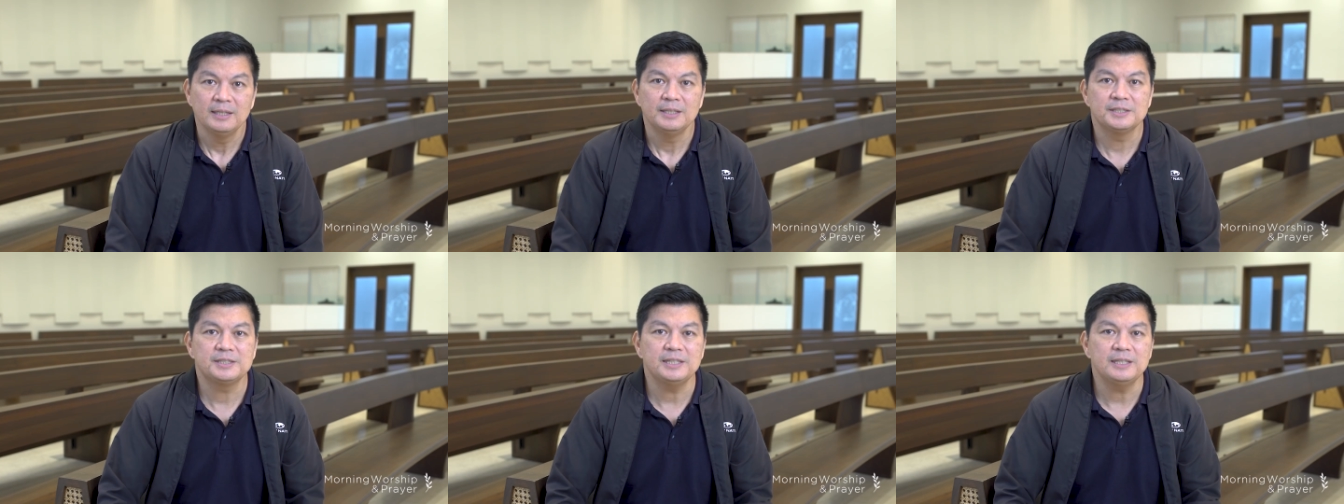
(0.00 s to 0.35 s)

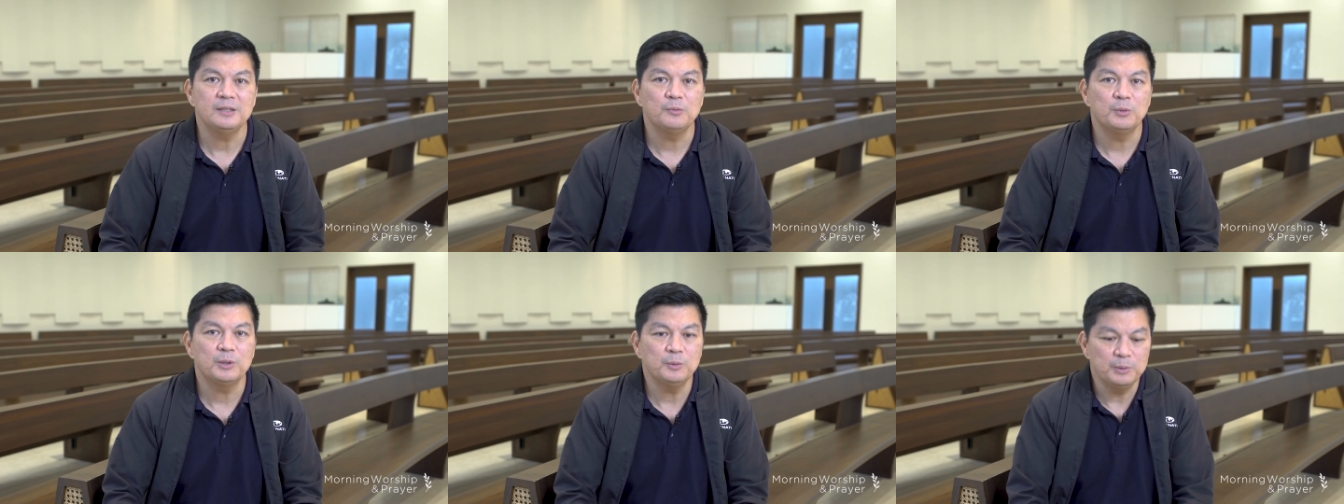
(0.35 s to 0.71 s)
You
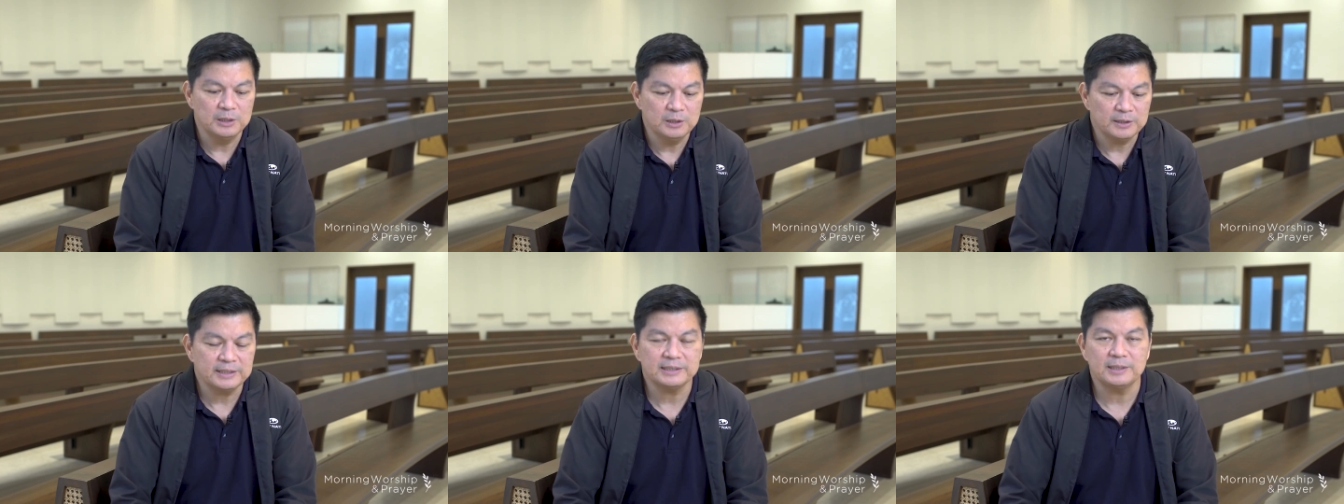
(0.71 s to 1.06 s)
see, when
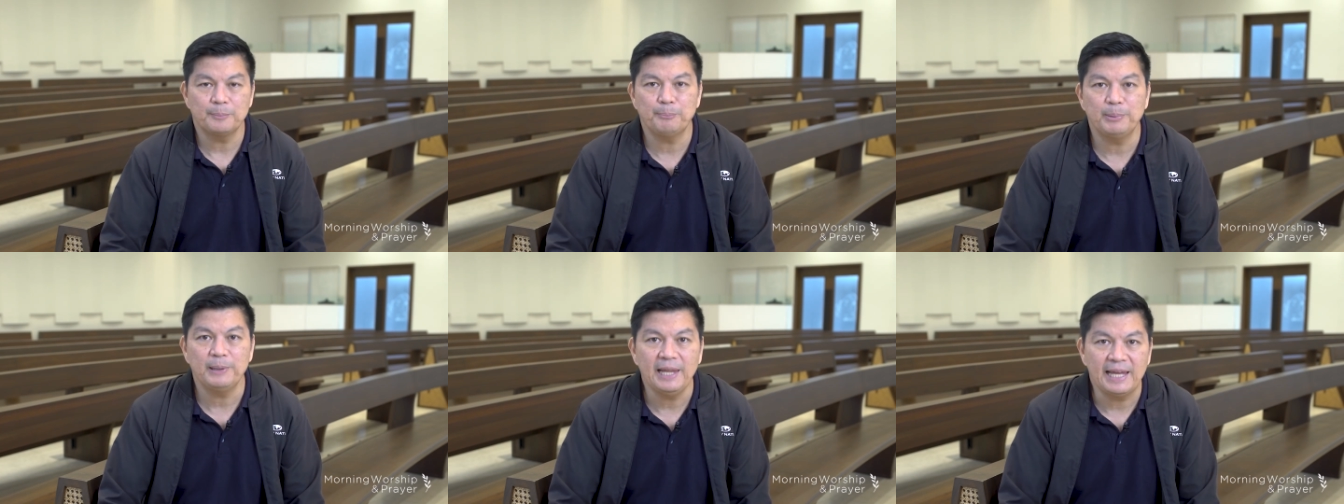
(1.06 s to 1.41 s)
we look at the
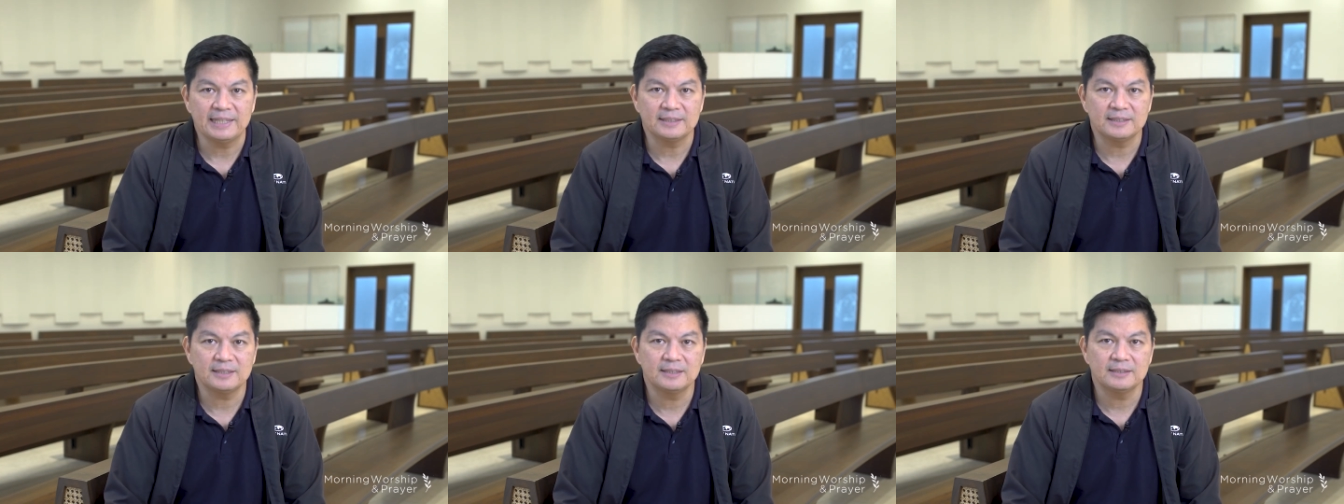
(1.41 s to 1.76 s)

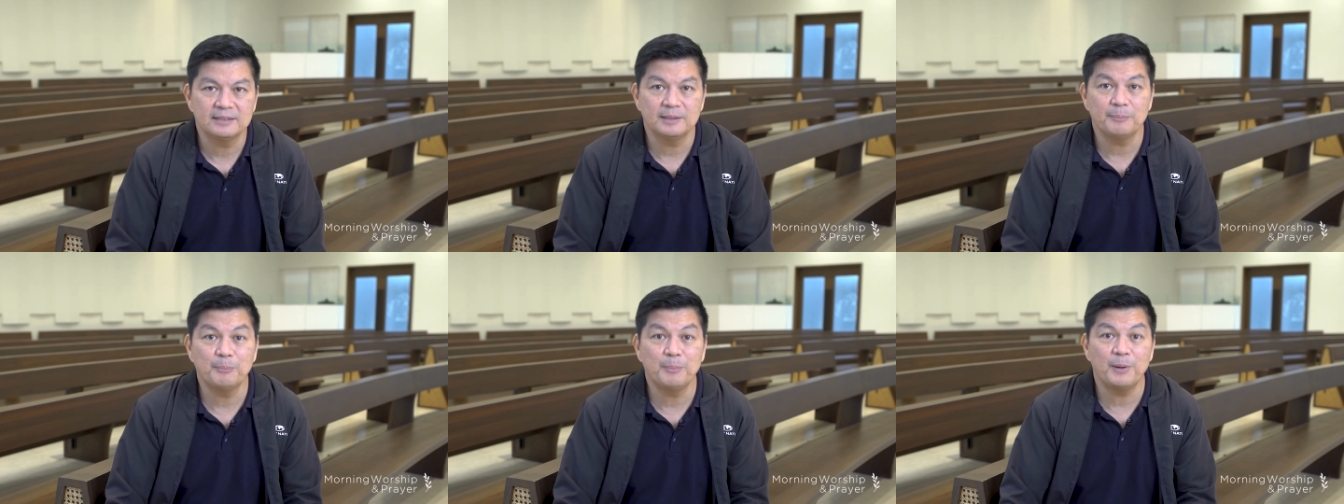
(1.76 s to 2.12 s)
plant,
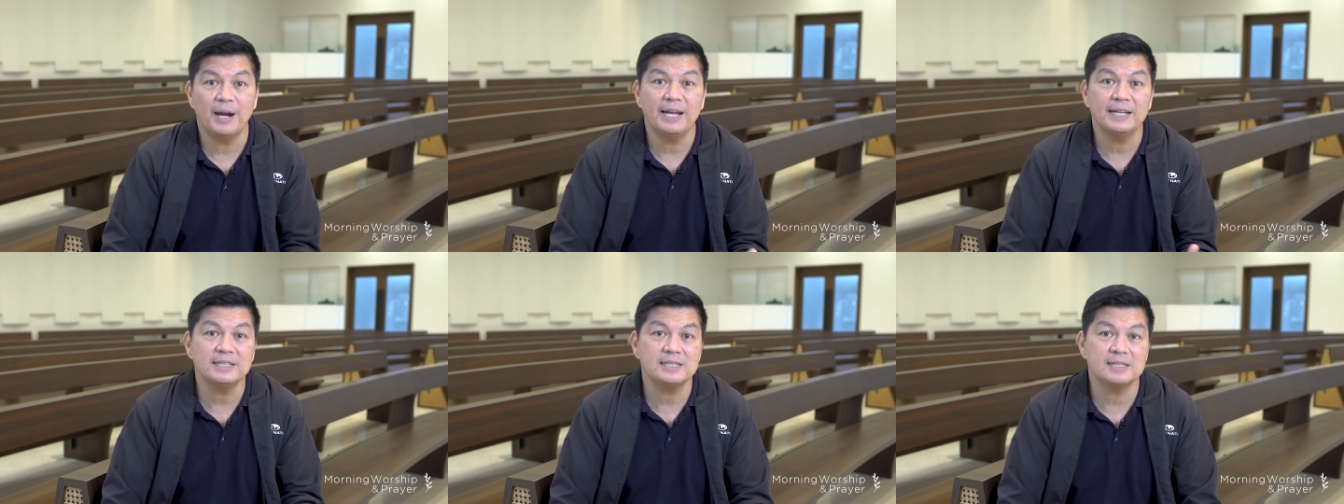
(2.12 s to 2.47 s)
the
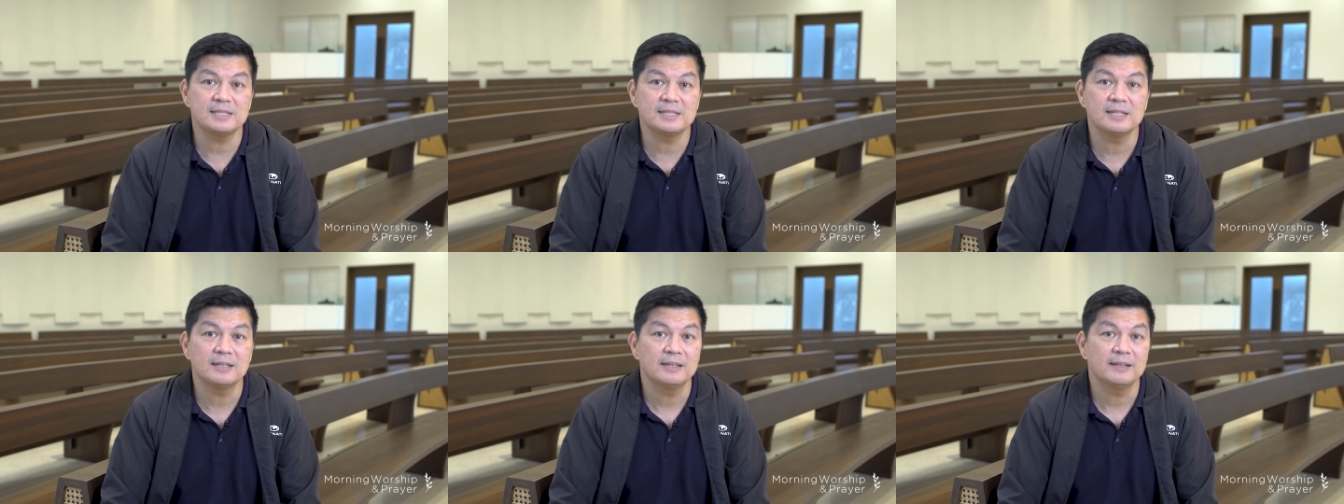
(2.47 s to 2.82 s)

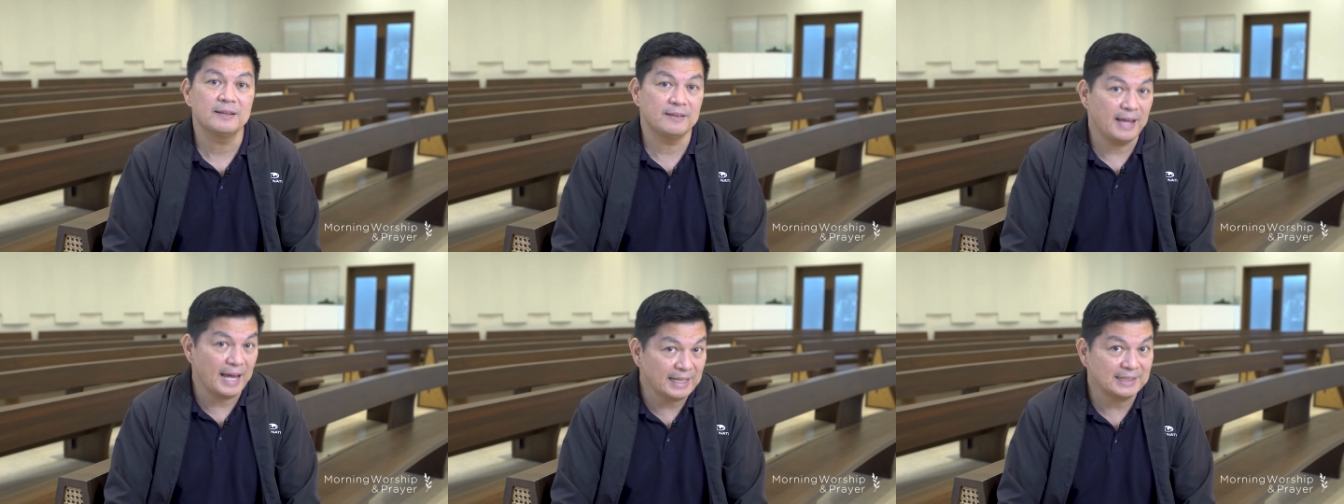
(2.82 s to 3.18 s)
branch
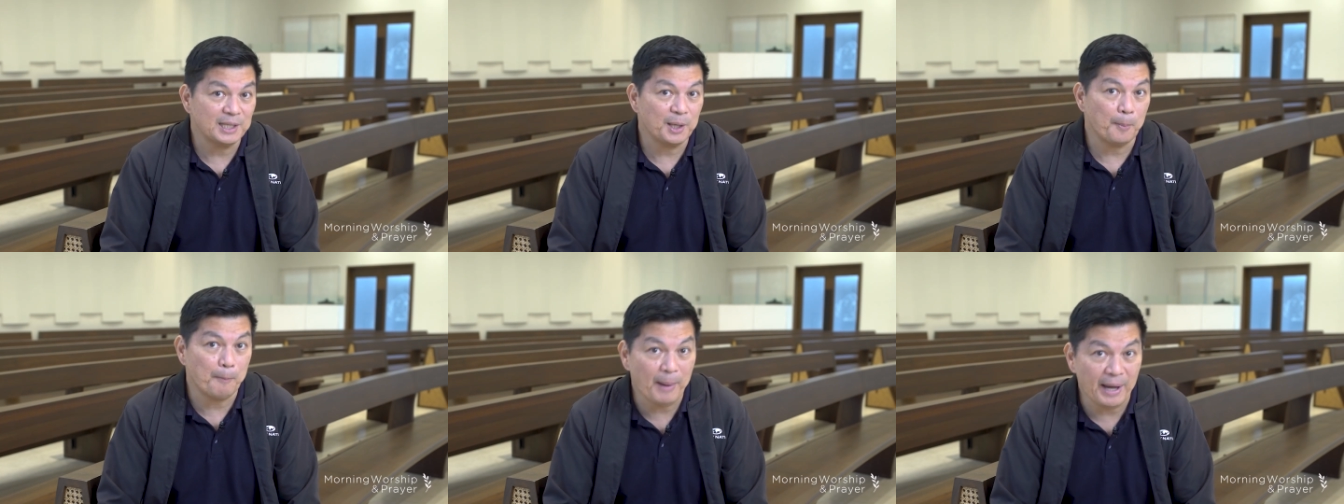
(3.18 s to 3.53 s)
that
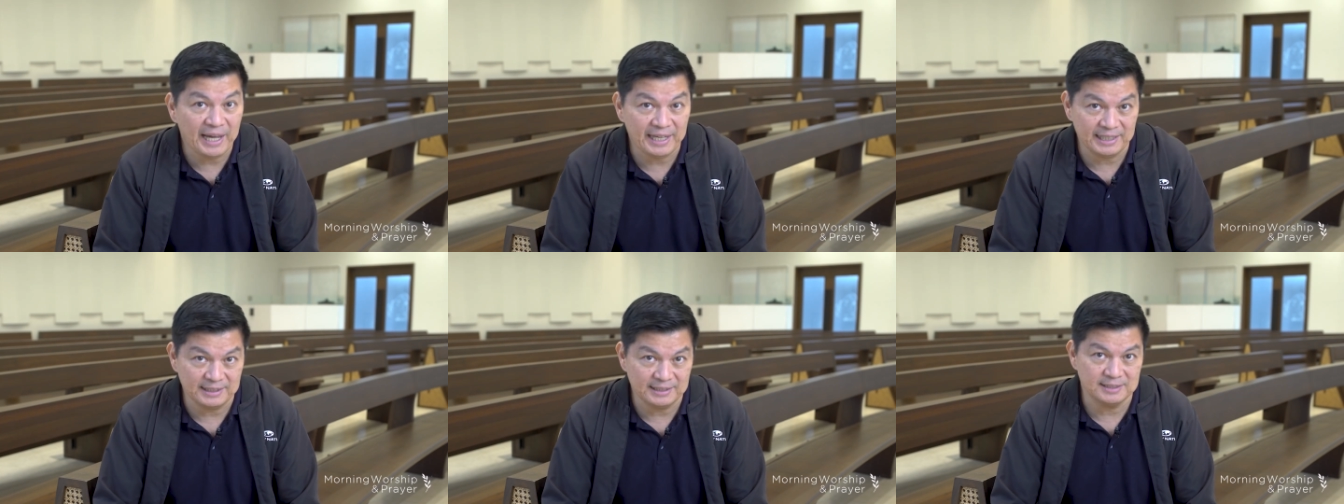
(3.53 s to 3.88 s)

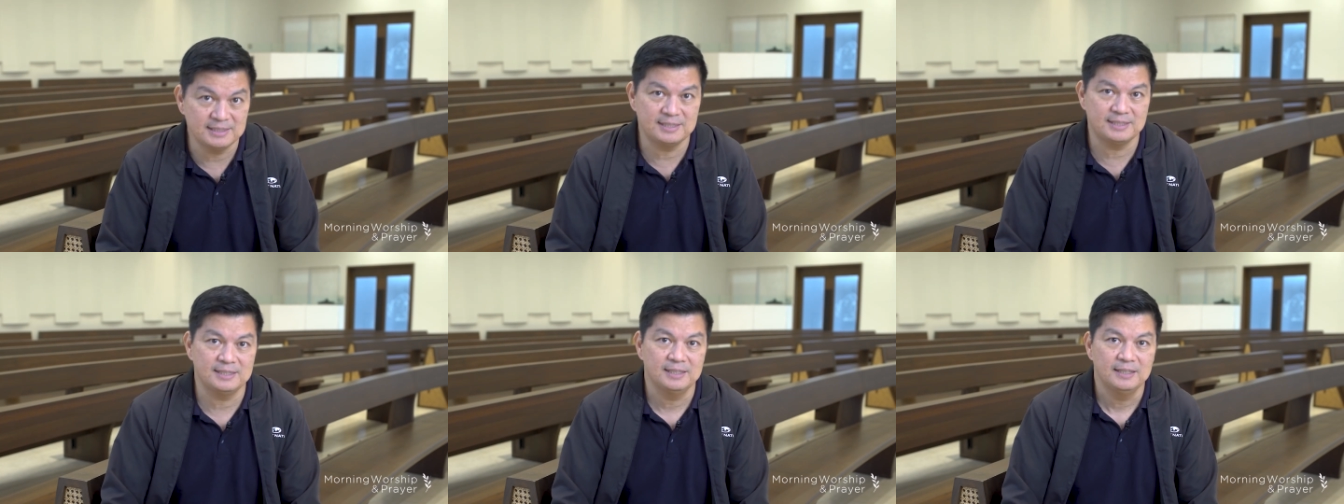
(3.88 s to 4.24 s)

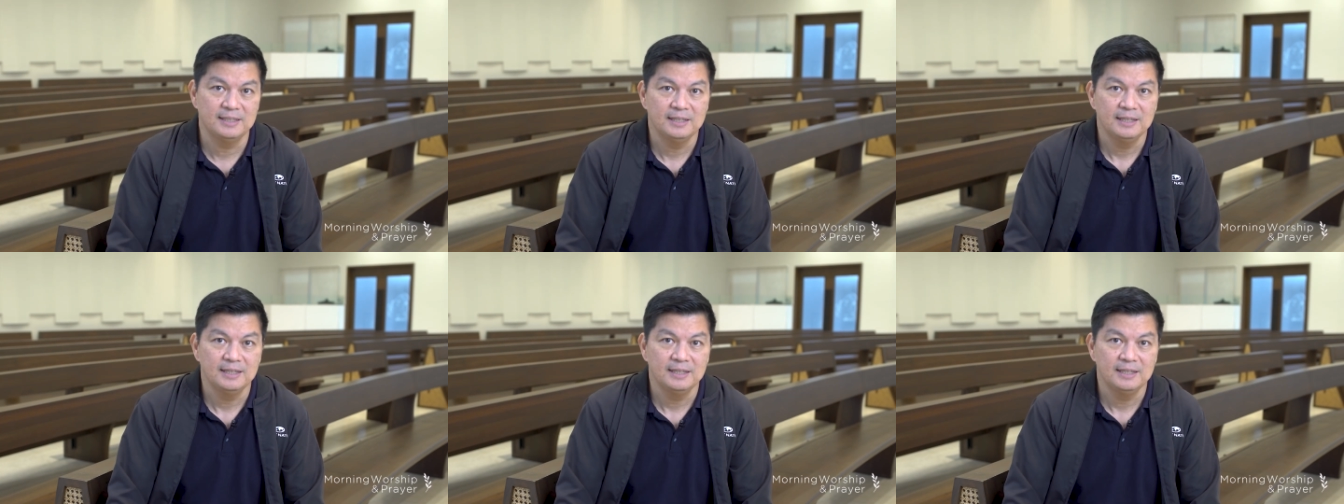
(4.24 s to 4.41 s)
abides